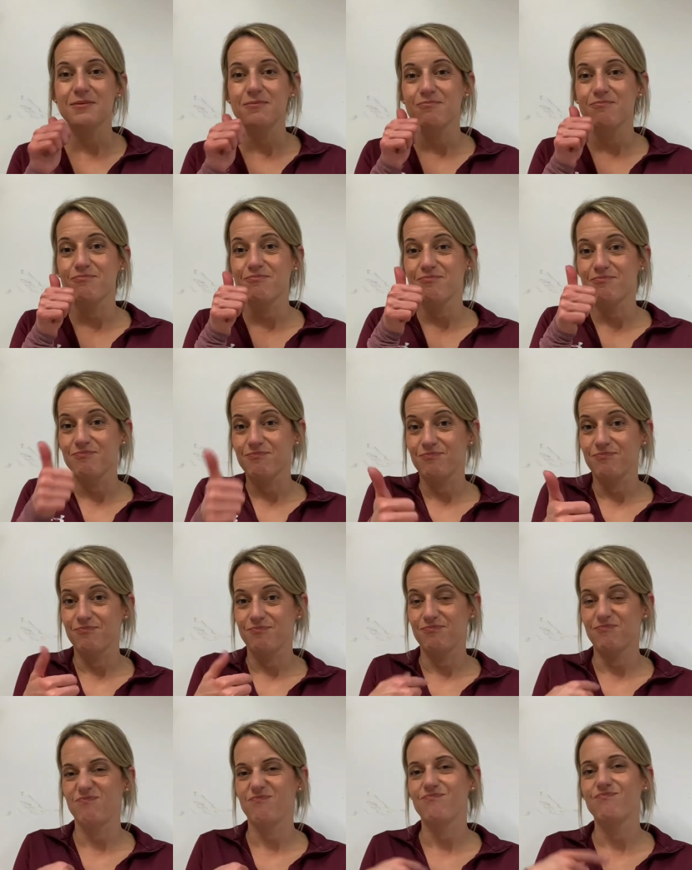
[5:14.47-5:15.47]

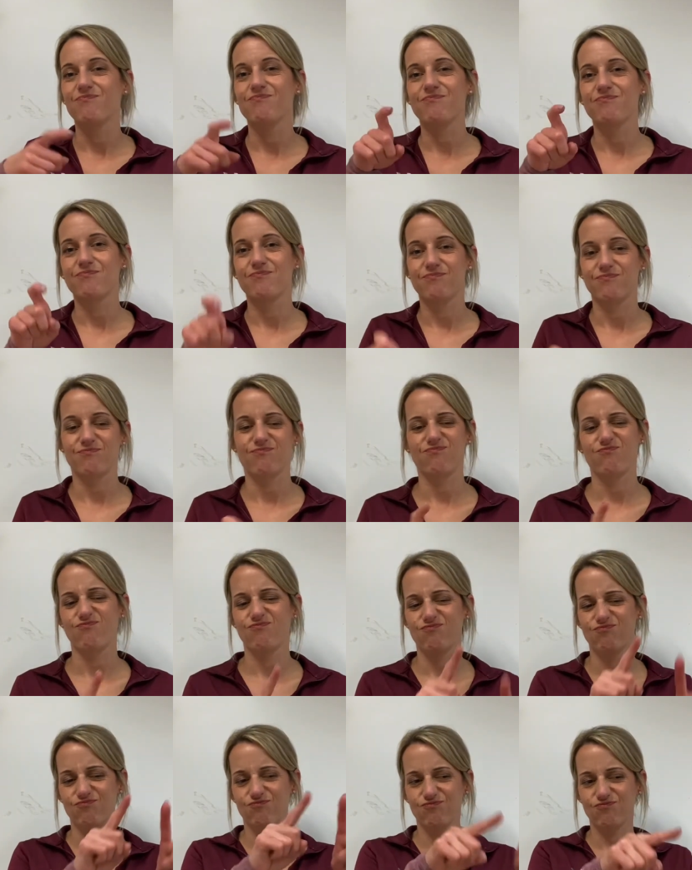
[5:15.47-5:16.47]

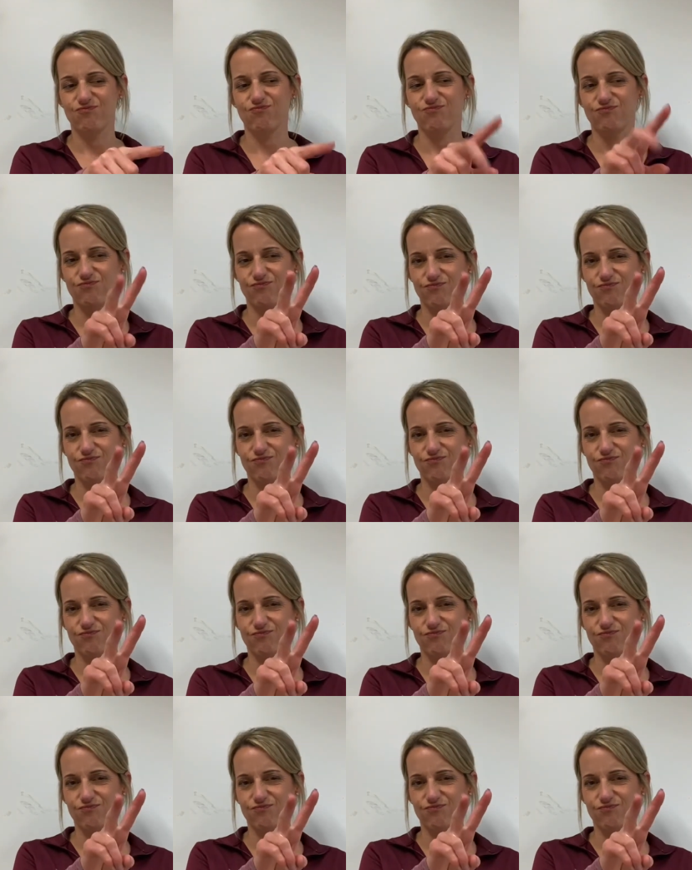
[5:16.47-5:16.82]
(silence)